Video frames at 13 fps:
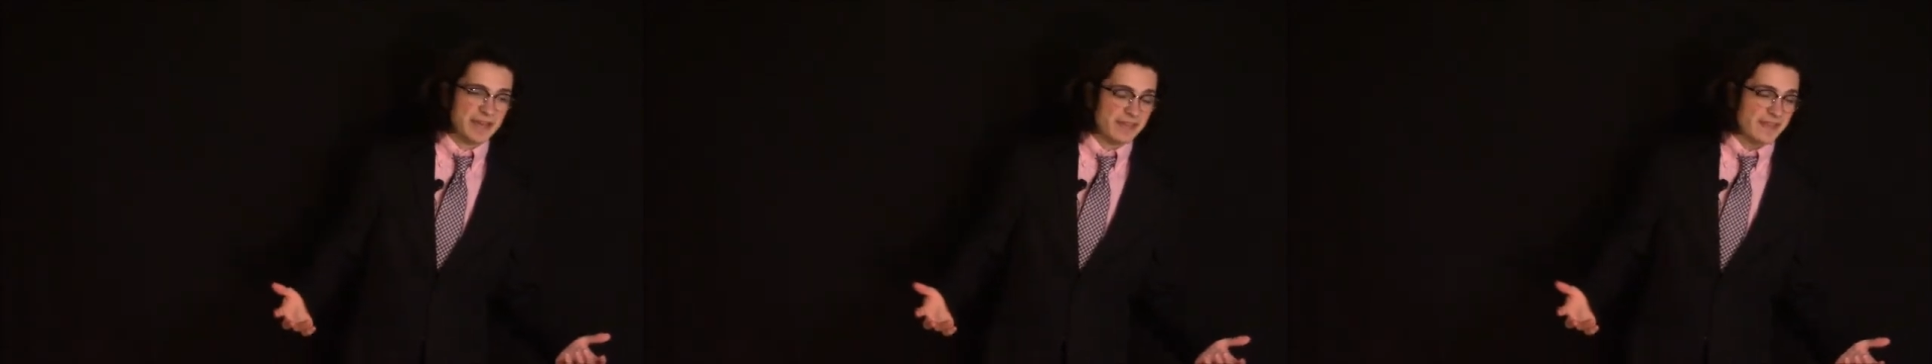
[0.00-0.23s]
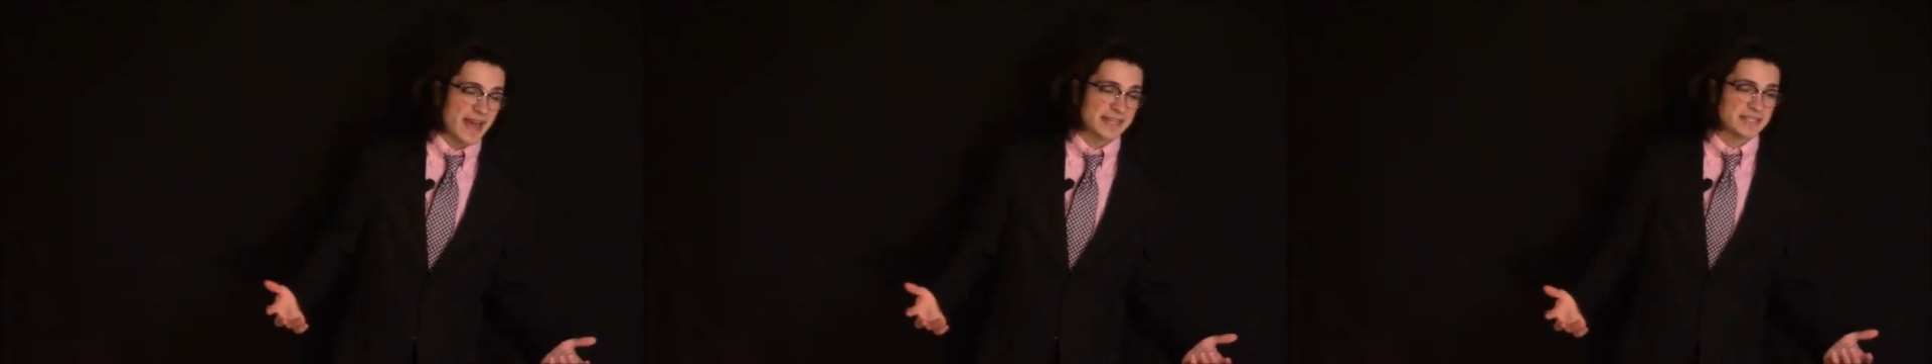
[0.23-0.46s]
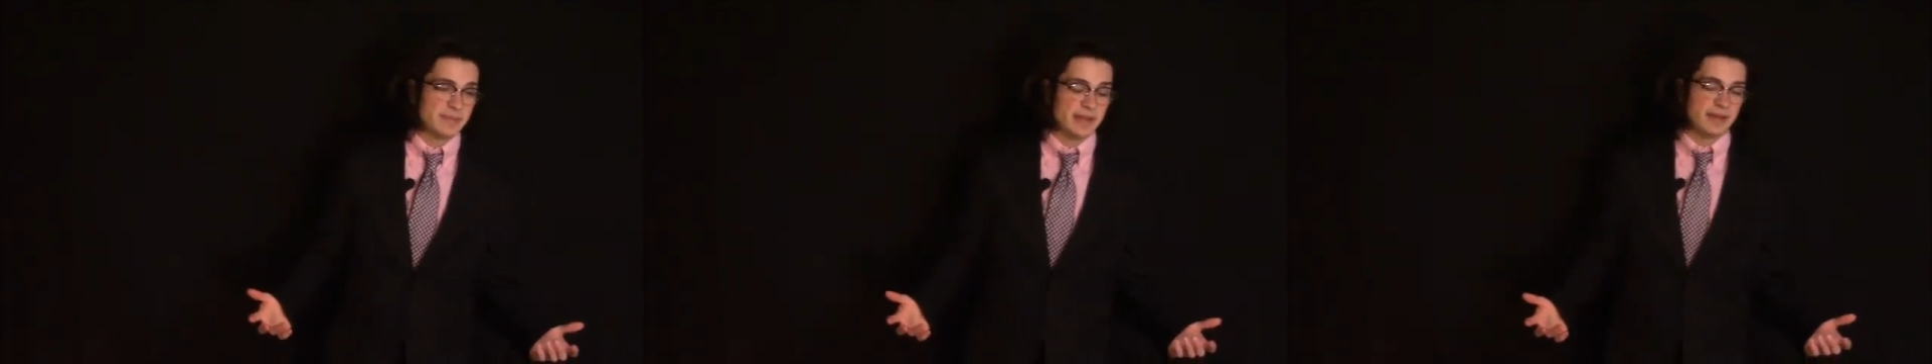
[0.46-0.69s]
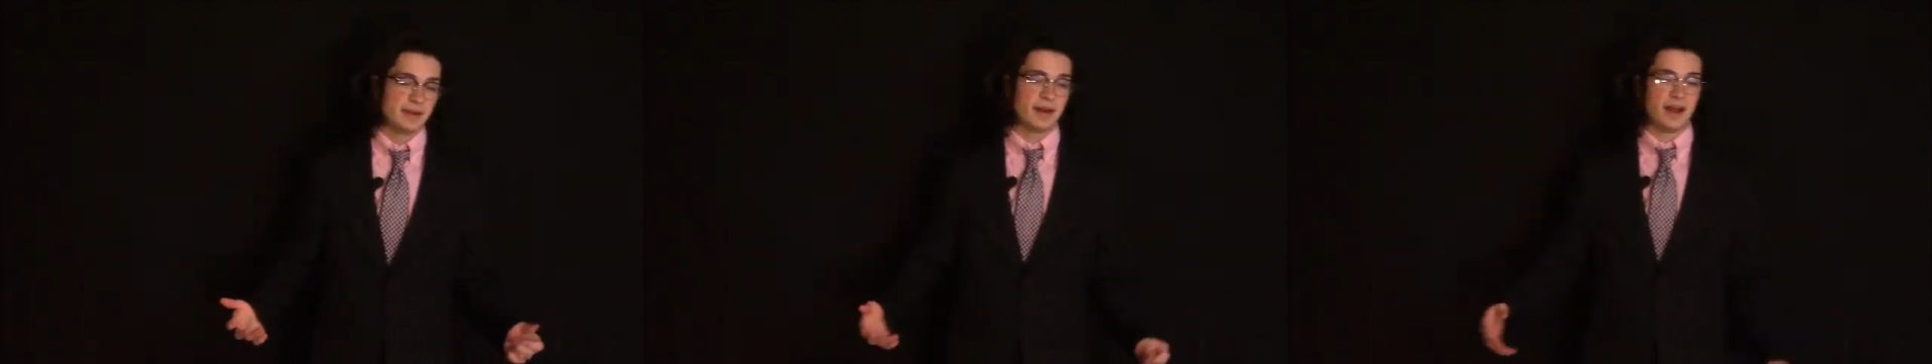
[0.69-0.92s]
that's
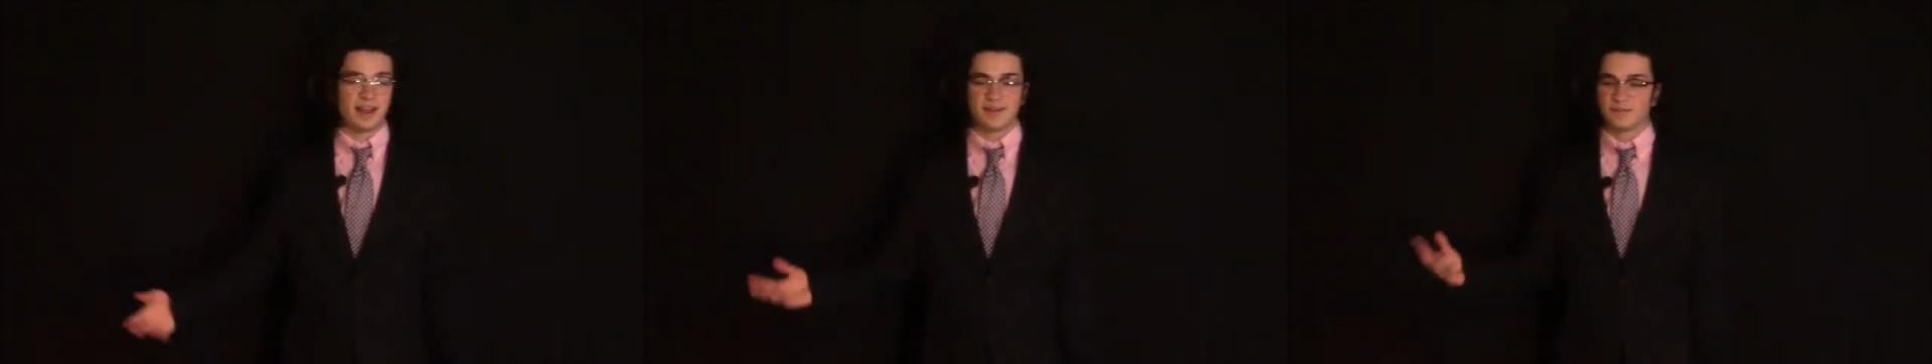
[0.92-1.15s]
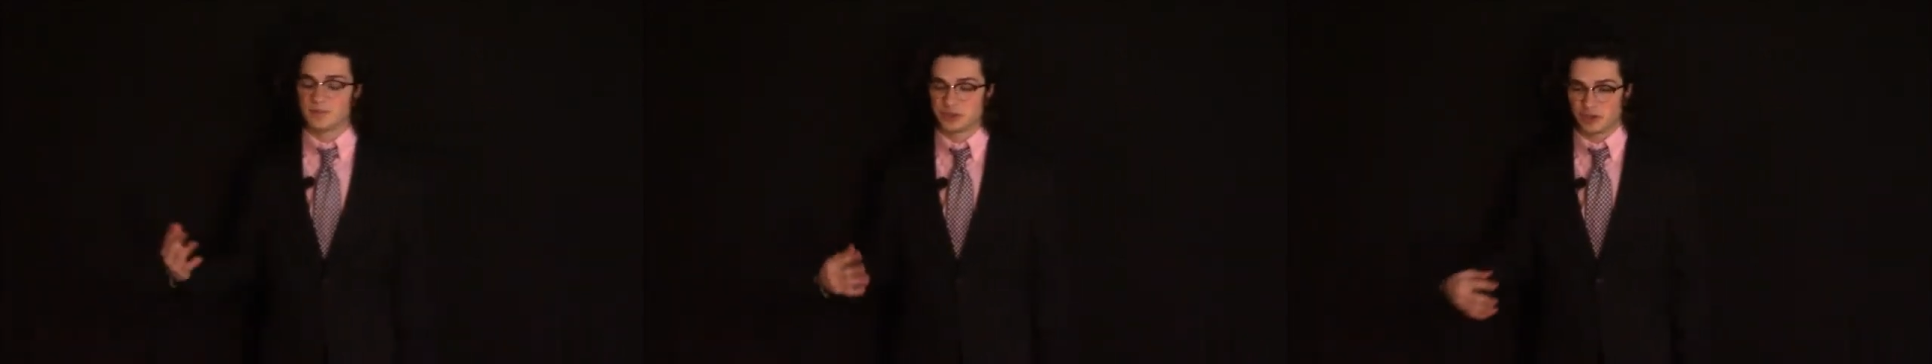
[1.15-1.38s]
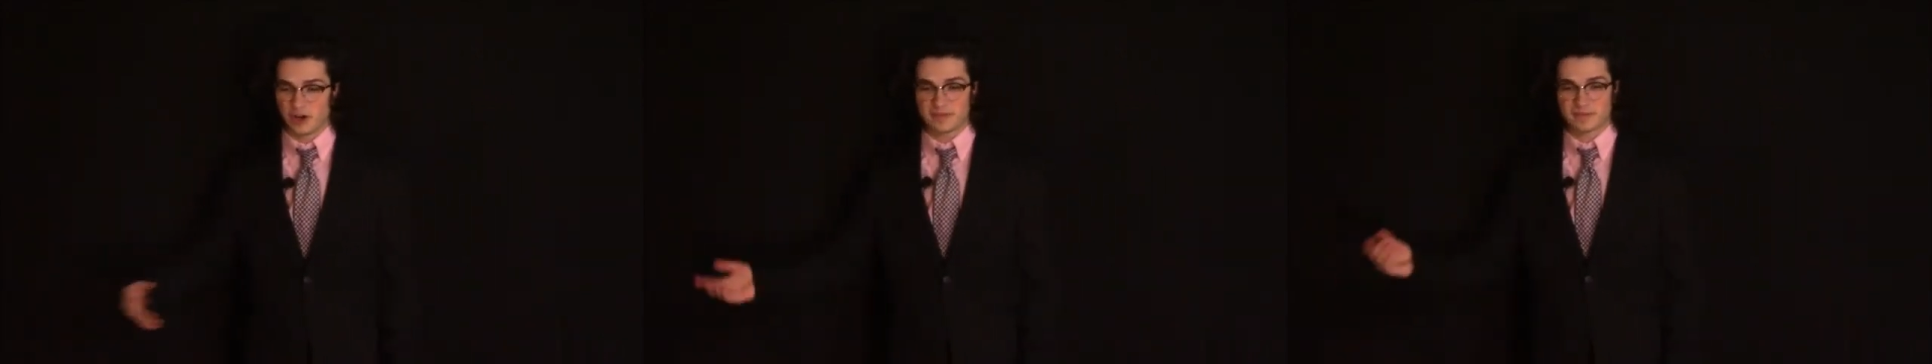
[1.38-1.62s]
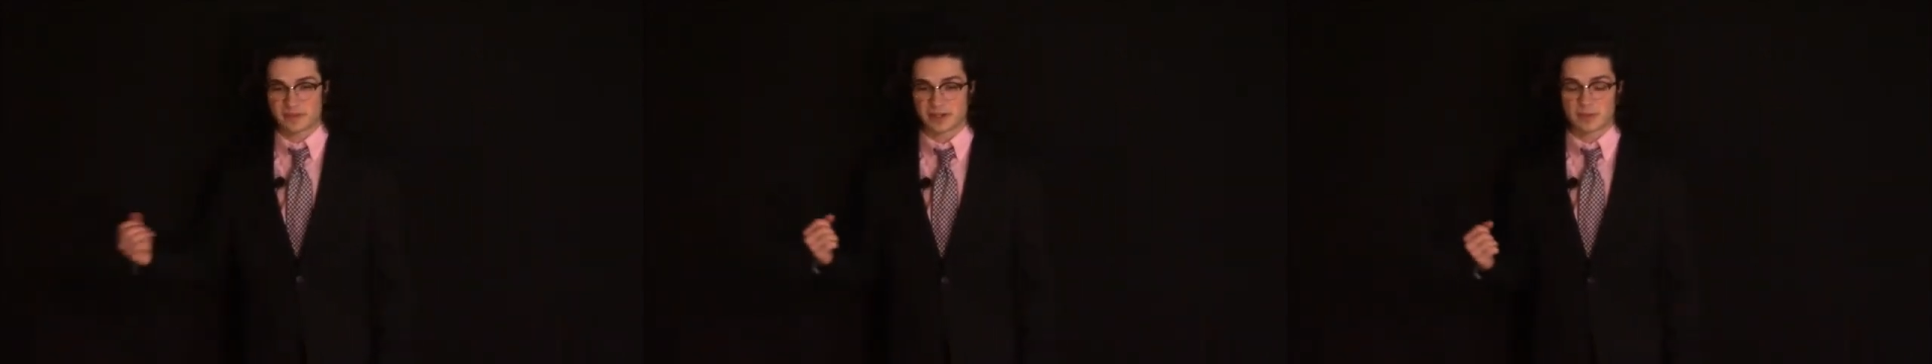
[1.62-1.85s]
me. I'm sure I
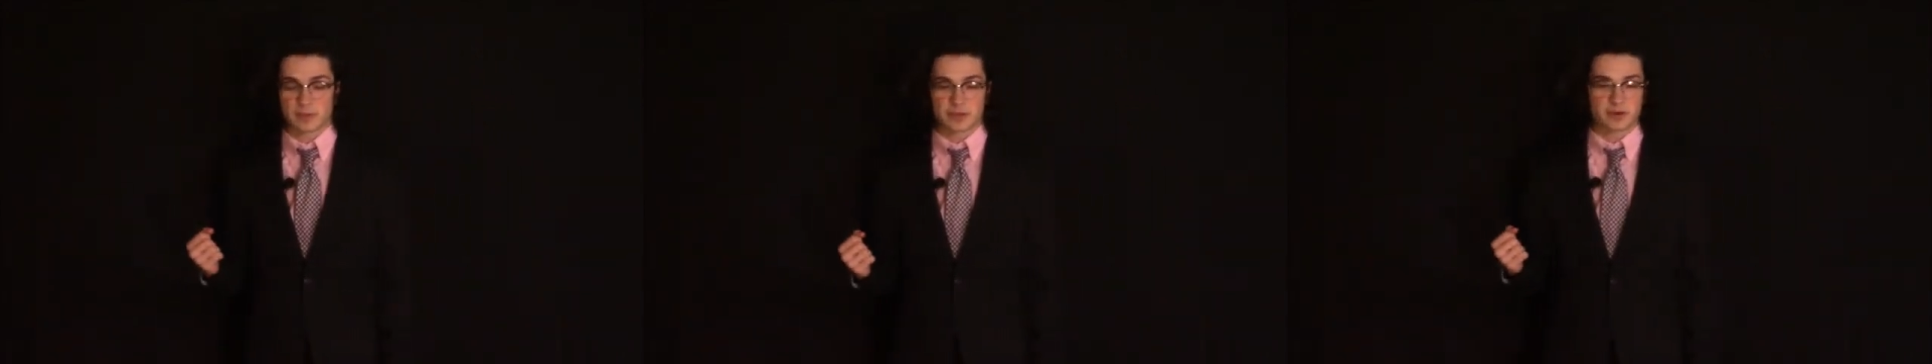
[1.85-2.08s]
flirted with